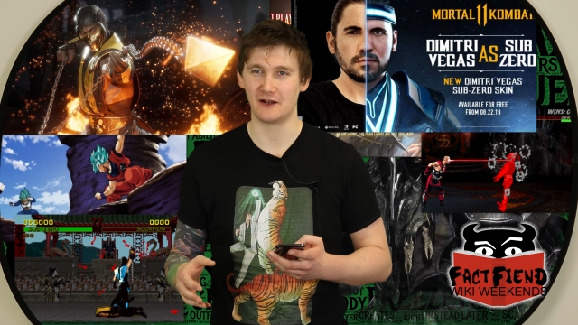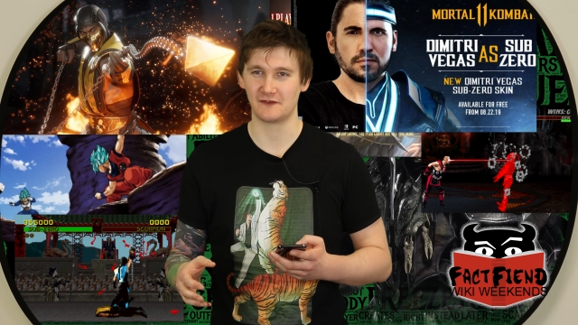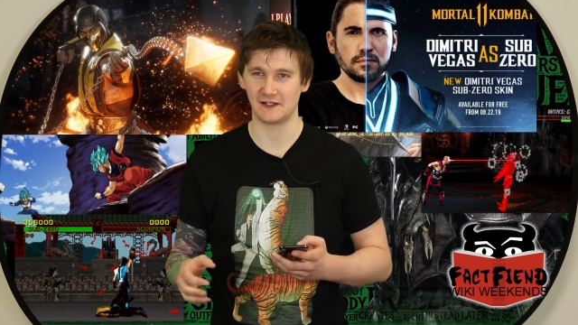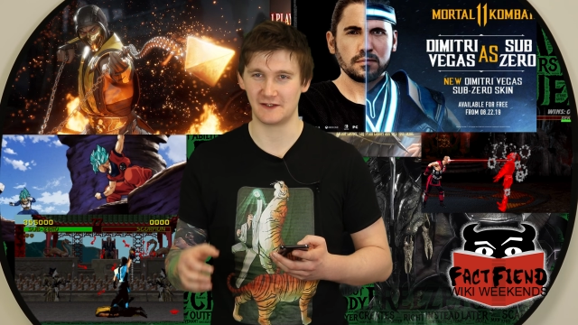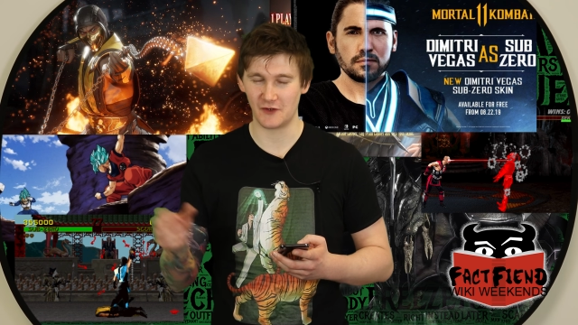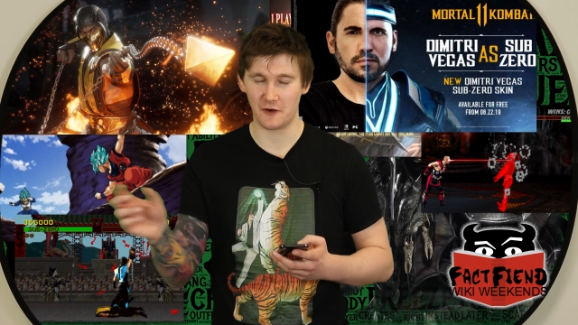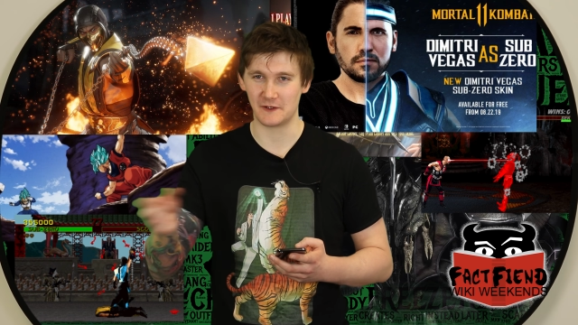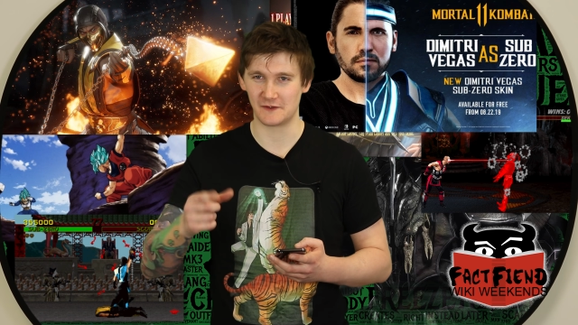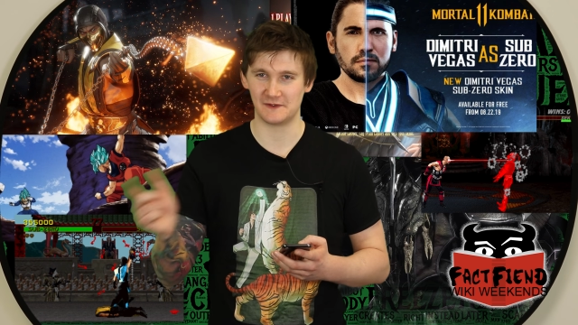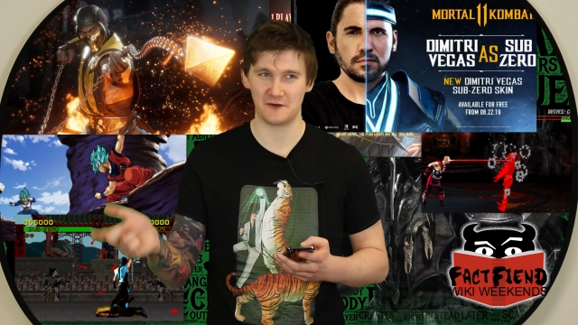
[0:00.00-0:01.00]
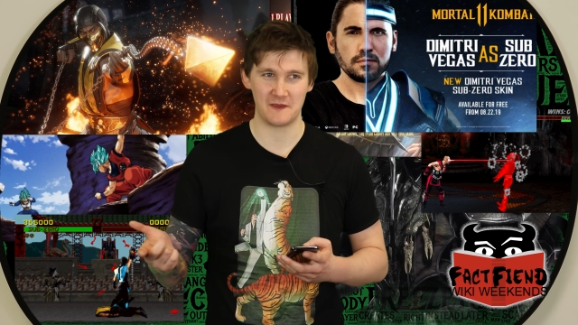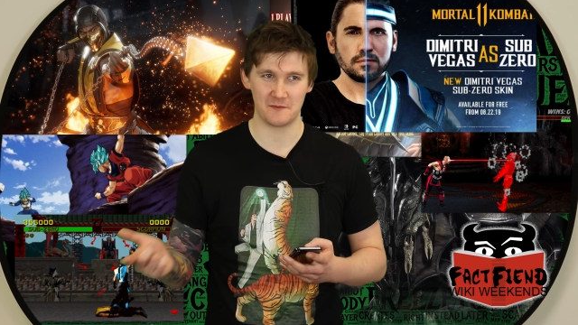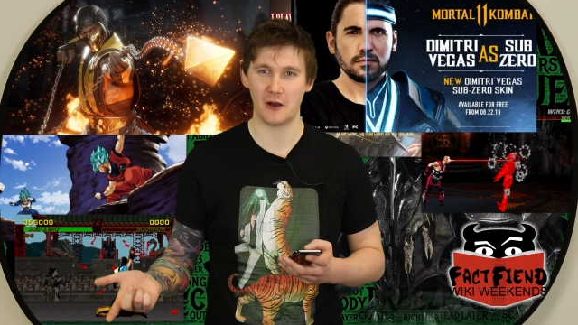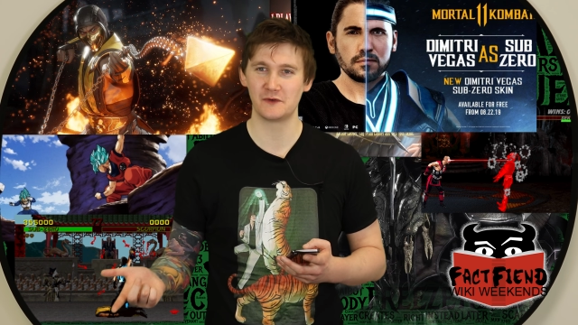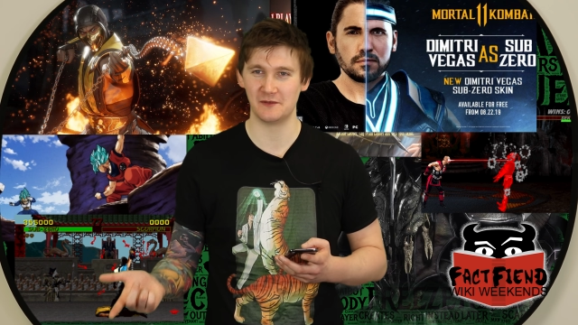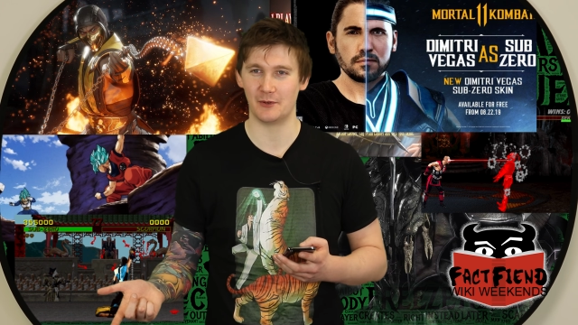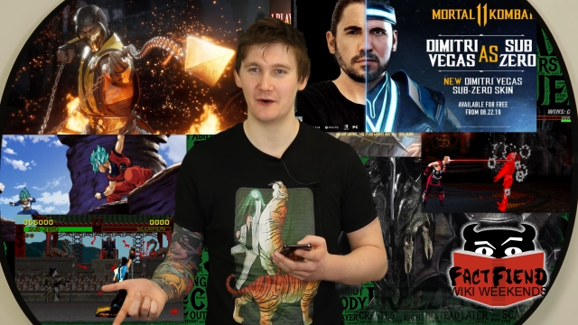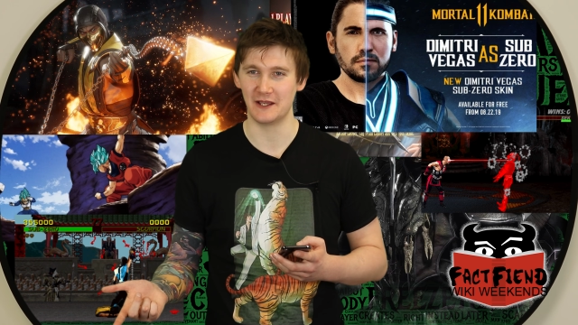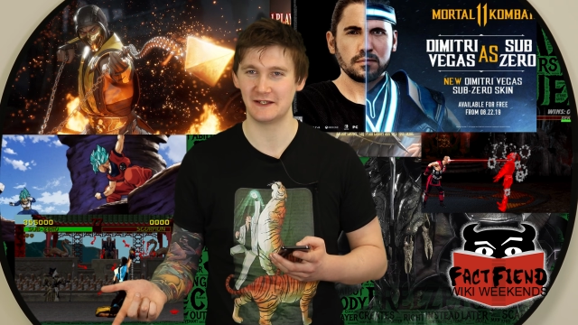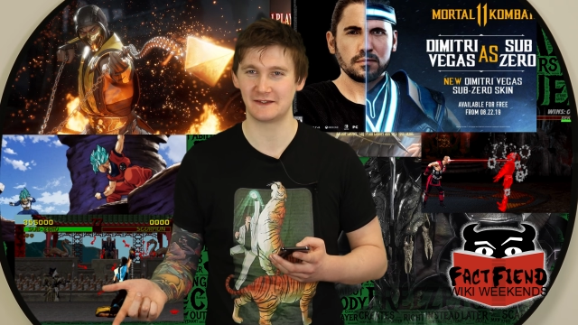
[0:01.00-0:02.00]
Speaker 1: obviously Scorpion and Sub-Zero being the poster
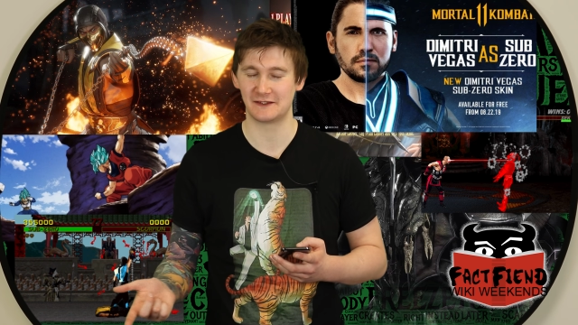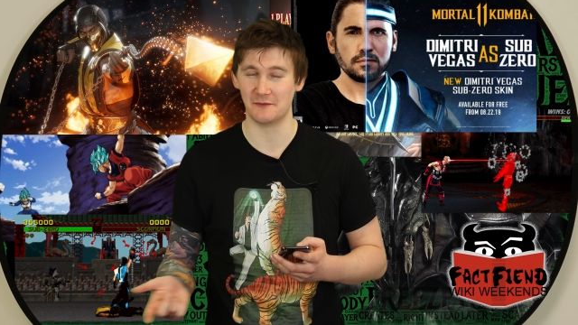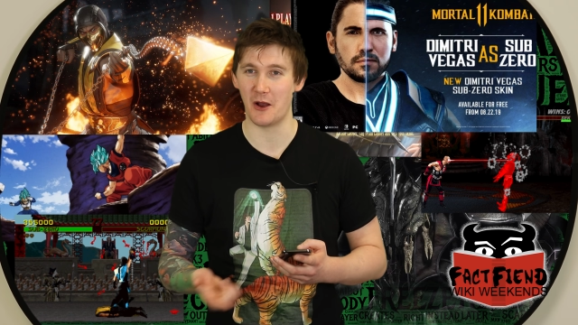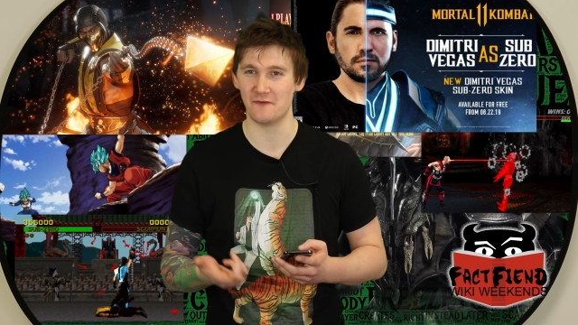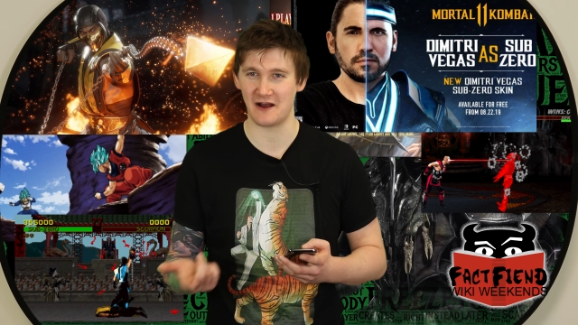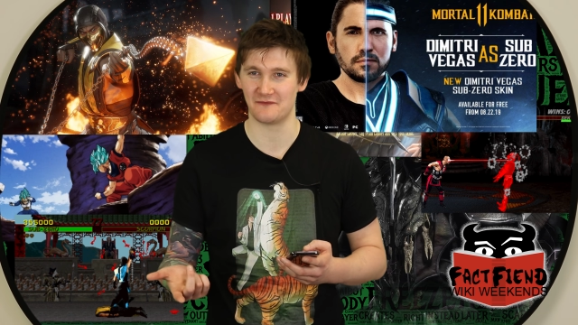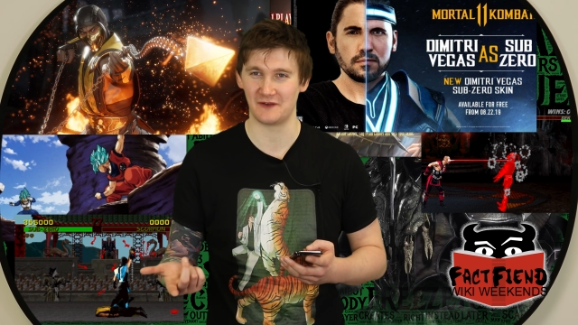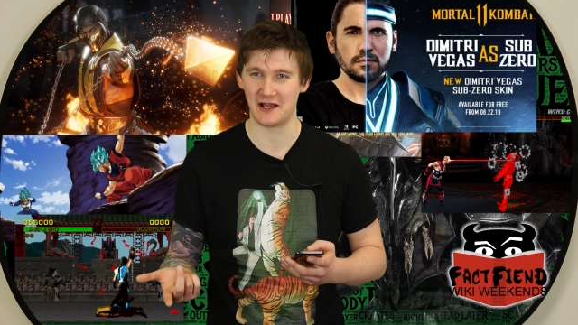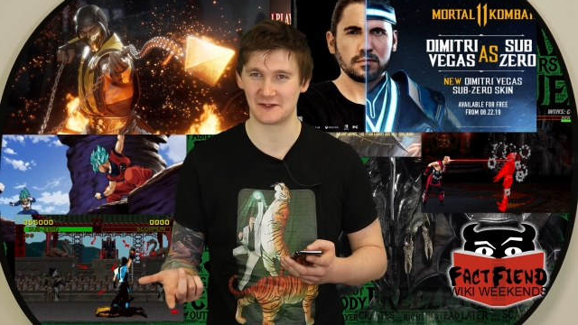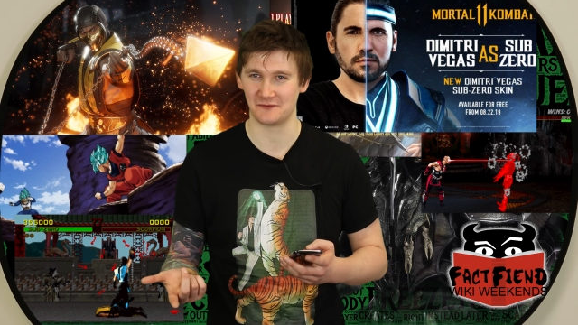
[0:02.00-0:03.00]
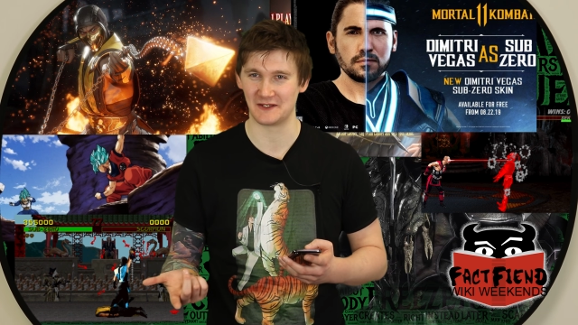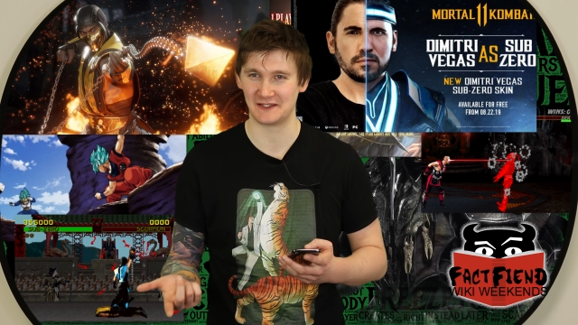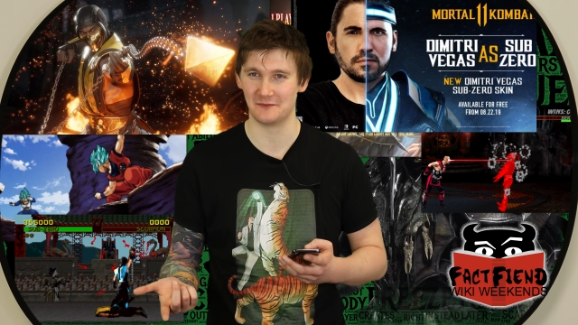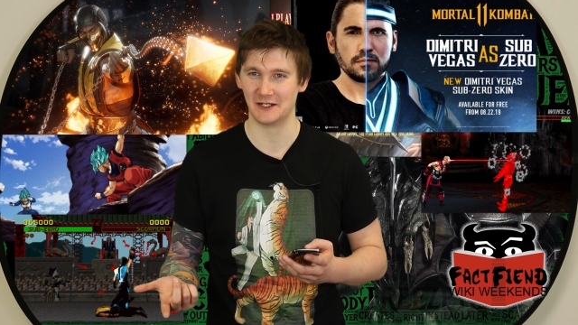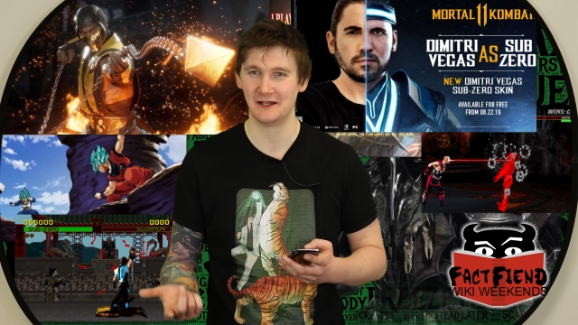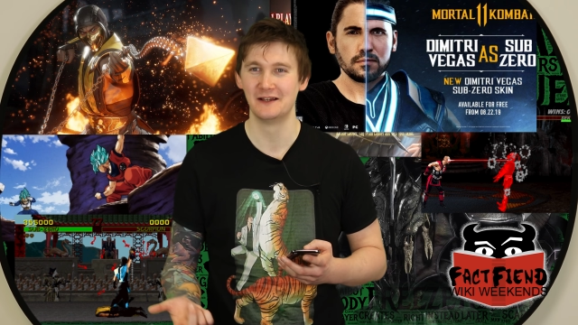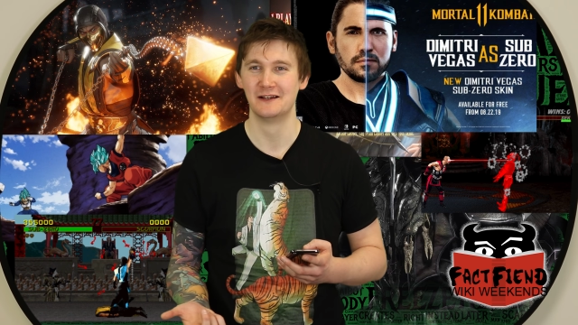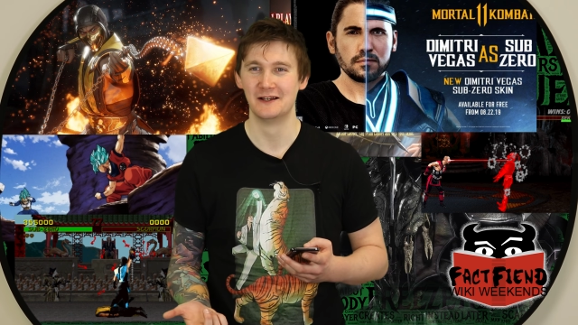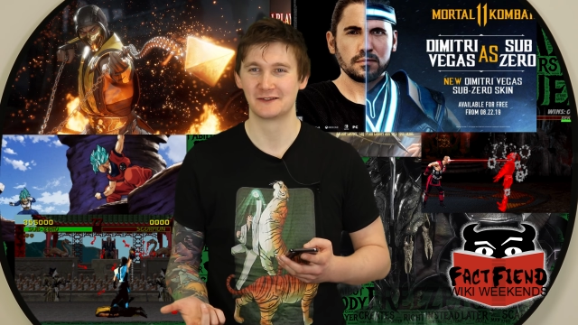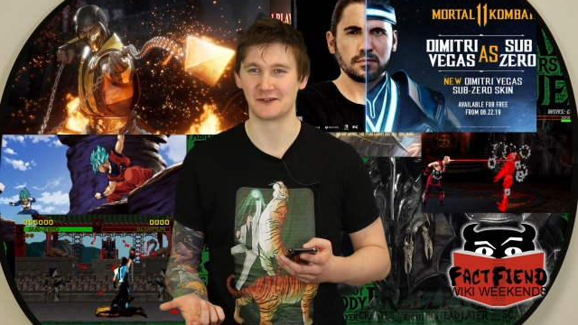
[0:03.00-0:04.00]
boys to both have like something similar.
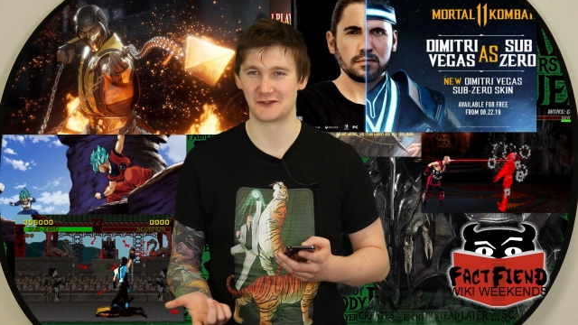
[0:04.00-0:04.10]
So